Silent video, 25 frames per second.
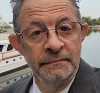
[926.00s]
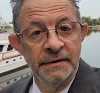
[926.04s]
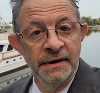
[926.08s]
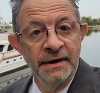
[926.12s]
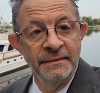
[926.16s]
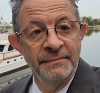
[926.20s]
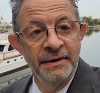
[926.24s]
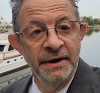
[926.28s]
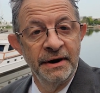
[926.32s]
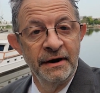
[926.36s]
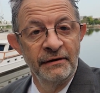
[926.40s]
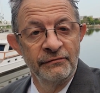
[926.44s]
uh,
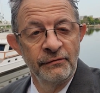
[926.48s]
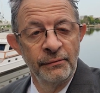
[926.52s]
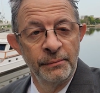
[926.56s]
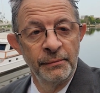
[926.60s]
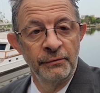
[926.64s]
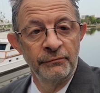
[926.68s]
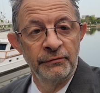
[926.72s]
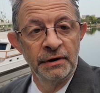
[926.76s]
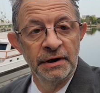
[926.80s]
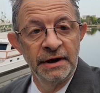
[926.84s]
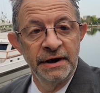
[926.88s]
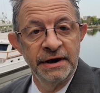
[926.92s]
eBay
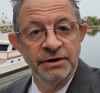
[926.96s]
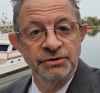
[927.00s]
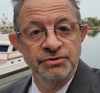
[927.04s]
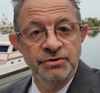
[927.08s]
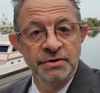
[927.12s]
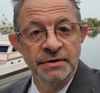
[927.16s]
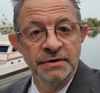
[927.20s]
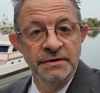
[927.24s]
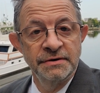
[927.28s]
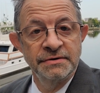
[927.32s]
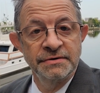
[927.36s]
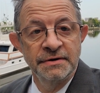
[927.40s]
Government
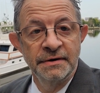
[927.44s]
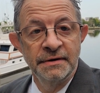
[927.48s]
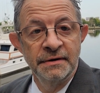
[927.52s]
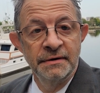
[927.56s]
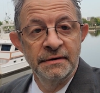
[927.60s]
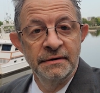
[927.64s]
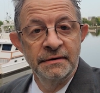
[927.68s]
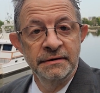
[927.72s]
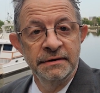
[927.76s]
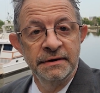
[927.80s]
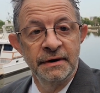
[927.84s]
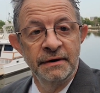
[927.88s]
Relations.
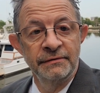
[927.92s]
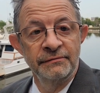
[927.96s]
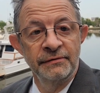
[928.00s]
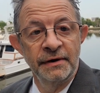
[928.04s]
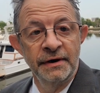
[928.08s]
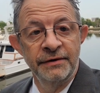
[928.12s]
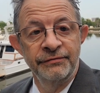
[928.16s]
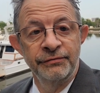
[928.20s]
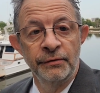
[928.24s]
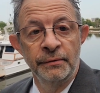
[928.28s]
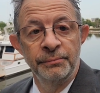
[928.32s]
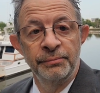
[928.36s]
Getting
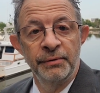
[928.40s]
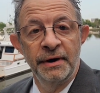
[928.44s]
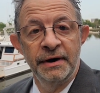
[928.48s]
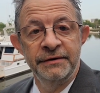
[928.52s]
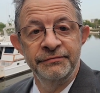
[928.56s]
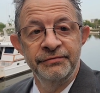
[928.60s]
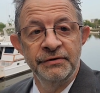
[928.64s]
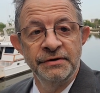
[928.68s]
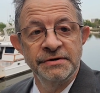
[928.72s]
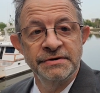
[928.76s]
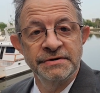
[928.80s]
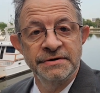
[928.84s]
ready for
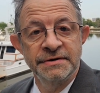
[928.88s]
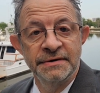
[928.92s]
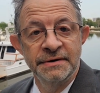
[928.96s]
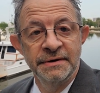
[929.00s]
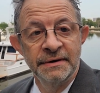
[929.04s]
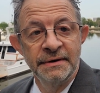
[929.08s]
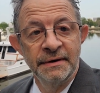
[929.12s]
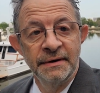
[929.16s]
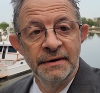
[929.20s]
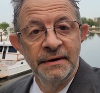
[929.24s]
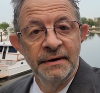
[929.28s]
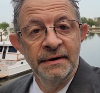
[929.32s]
breakfast.
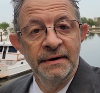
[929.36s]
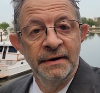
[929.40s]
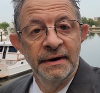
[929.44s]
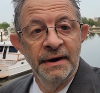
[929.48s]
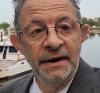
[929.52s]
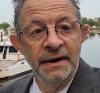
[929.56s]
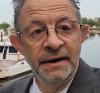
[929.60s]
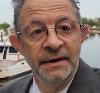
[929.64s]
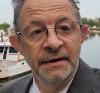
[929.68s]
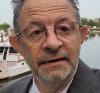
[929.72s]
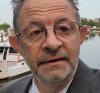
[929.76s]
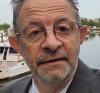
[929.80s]

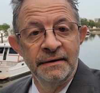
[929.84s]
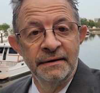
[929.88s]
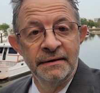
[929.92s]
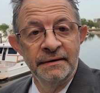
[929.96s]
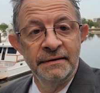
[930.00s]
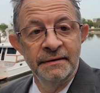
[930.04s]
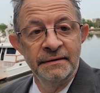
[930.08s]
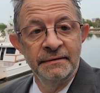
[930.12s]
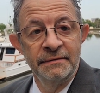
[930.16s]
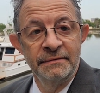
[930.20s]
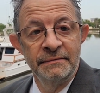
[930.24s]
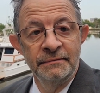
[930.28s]
And
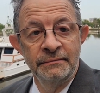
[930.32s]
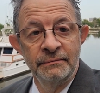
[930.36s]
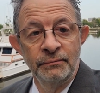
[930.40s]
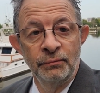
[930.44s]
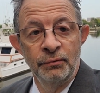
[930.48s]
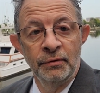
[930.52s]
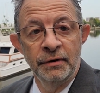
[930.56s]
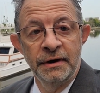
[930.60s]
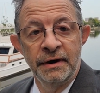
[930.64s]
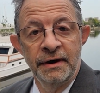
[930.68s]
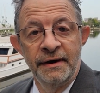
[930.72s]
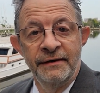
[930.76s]
uh,
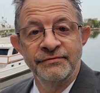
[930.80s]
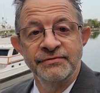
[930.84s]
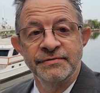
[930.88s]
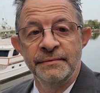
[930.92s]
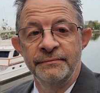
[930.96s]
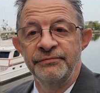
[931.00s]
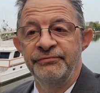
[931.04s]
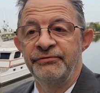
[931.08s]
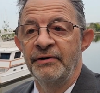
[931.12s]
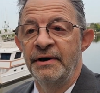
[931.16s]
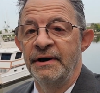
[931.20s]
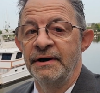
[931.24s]
we're going to have
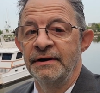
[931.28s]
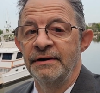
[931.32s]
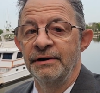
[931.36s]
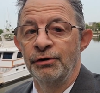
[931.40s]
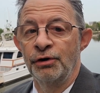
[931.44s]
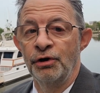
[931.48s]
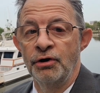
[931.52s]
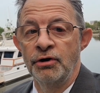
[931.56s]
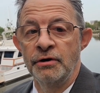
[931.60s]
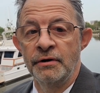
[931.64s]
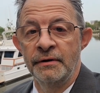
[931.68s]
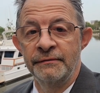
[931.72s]
some fun. A
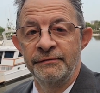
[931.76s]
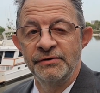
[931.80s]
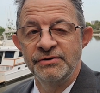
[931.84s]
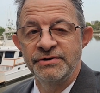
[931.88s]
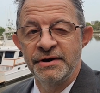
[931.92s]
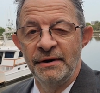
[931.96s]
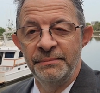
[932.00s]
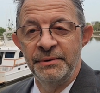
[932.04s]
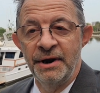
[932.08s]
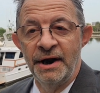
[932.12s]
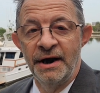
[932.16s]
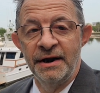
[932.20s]
little
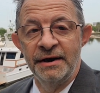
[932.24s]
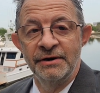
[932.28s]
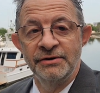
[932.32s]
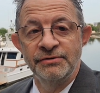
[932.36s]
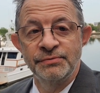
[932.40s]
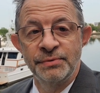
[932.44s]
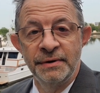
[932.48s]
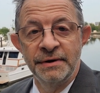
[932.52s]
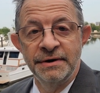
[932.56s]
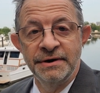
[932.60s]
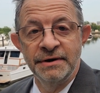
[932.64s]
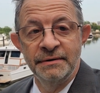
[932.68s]
nervous, I'll be
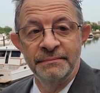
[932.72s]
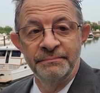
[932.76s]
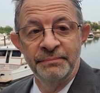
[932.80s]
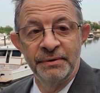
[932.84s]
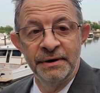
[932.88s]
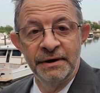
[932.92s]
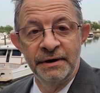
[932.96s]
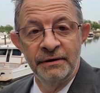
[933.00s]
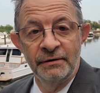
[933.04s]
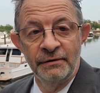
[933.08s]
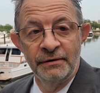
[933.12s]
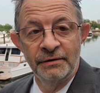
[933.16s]
honest with you,
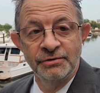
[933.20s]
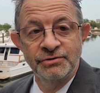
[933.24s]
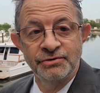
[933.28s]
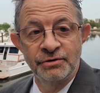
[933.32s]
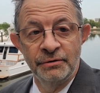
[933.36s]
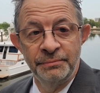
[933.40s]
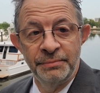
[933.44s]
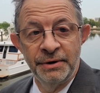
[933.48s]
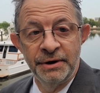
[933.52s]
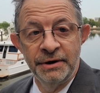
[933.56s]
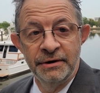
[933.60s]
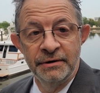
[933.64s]
but it all
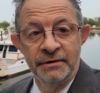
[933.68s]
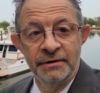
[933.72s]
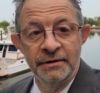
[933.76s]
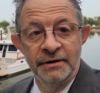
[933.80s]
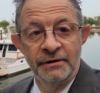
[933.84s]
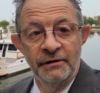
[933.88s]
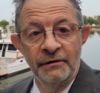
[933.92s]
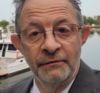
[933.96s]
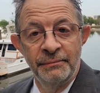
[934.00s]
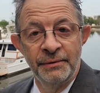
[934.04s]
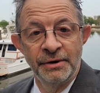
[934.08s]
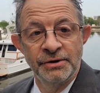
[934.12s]
should be
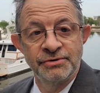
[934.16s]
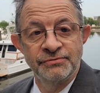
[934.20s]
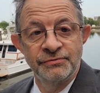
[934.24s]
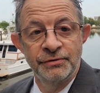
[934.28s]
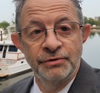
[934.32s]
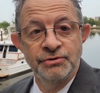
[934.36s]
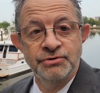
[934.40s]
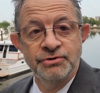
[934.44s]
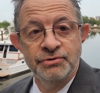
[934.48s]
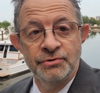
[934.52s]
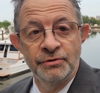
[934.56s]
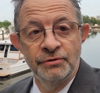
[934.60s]
good. Everybody's
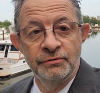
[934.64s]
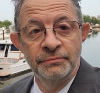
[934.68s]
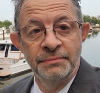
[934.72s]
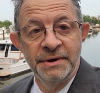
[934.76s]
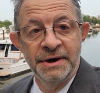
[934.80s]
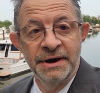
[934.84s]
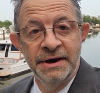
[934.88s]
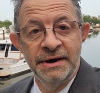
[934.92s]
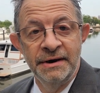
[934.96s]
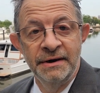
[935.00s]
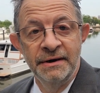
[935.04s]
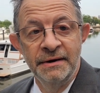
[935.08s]
reassured
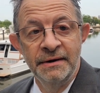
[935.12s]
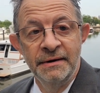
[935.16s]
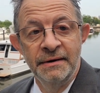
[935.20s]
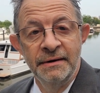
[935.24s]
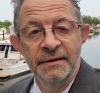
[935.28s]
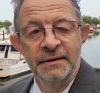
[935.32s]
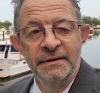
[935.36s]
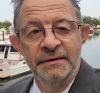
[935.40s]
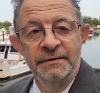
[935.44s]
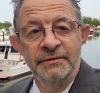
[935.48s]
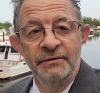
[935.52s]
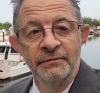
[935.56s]
me.
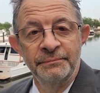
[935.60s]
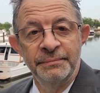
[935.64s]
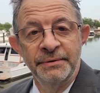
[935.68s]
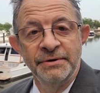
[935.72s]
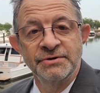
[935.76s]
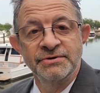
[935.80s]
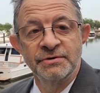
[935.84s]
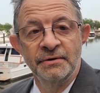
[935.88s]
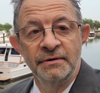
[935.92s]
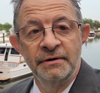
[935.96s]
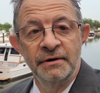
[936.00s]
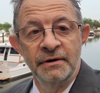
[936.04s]
Don't
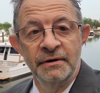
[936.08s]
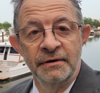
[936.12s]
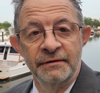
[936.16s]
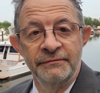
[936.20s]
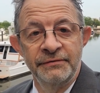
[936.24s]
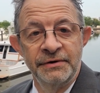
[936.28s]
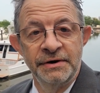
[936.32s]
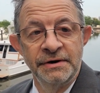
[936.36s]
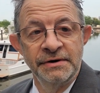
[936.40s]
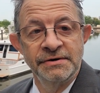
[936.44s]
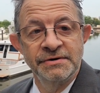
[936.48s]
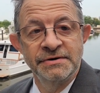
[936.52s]
be so
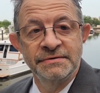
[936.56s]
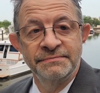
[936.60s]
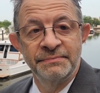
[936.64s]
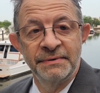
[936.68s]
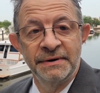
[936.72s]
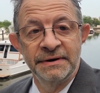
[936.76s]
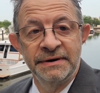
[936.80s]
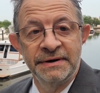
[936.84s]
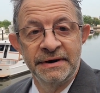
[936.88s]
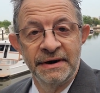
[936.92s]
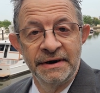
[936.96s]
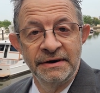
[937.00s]
nervous,
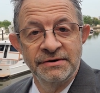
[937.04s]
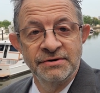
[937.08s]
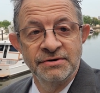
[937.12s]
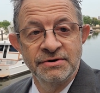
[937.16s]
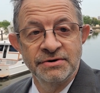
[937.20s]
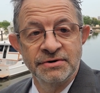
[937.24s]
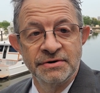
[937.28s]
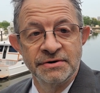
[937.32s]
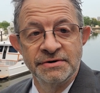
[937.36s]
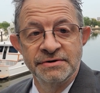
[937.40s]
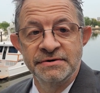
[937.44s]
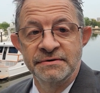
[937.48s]
but that's
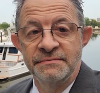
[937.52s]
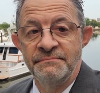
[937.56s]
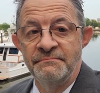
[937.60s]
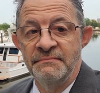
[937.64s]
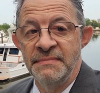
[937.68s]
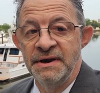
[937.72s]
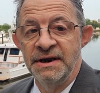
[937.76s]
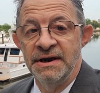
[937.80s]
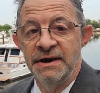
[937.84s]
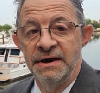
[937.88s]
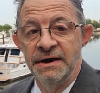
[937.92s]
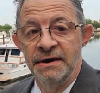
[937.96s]
just
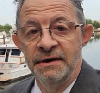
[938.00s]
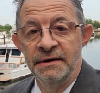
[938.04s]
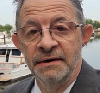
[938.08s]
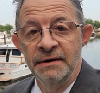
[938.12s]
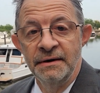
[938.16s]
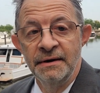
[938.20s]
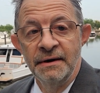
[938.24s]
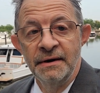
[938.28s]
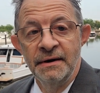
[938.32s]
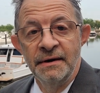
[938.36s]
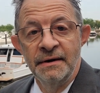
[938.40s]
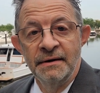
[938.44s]
me.
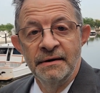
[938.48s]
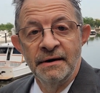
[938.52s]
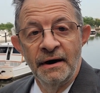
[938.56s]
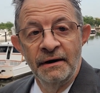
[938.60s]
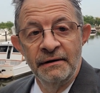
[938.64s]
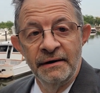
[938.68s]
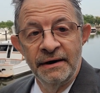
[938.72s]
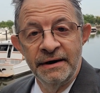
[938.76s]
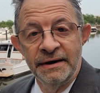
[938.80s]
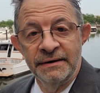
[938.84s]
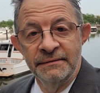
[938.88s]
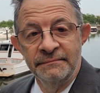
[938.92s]

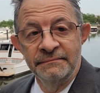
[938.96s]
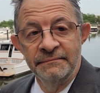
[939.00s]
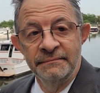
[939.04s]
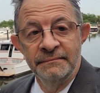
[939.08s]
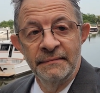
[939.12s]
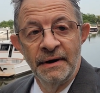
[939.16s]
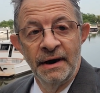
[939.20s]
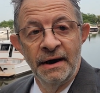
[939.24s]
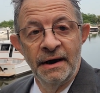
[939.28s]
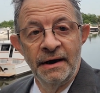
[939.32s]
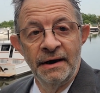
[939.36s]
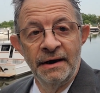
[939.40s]
All right,
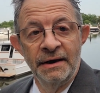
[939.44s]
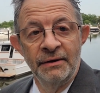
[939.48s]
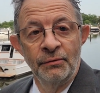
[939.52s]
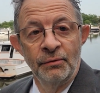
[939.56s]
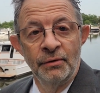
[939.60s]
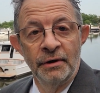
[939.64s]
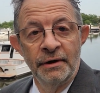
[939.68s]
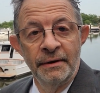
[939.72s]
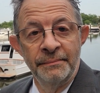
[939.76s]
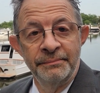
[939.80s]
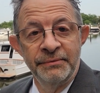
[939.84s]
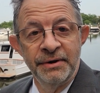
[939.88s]
I
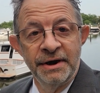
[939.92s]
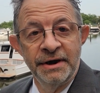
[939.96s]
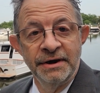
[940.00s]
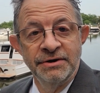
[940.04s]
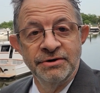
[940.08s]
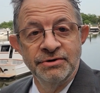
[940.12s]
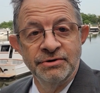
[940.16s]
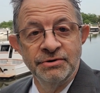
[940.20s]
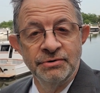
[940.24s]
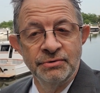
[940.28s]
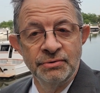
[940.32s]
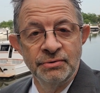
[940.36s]
will
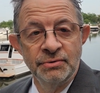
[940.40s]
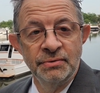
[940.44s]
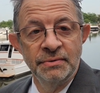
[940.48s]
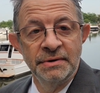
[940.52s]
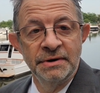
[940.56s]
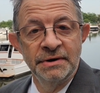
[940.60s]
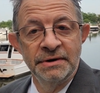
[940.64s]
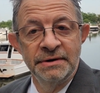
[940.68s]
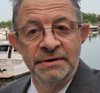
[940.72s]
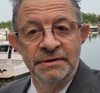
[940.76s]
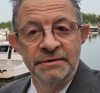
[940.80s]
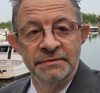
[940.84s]
update
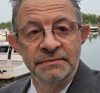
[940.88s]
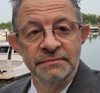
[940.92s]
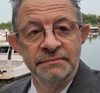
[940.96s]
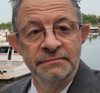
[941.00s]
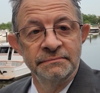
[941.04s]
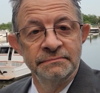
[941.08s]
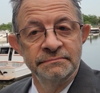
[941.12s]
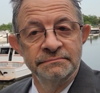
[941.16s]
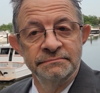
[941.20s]
you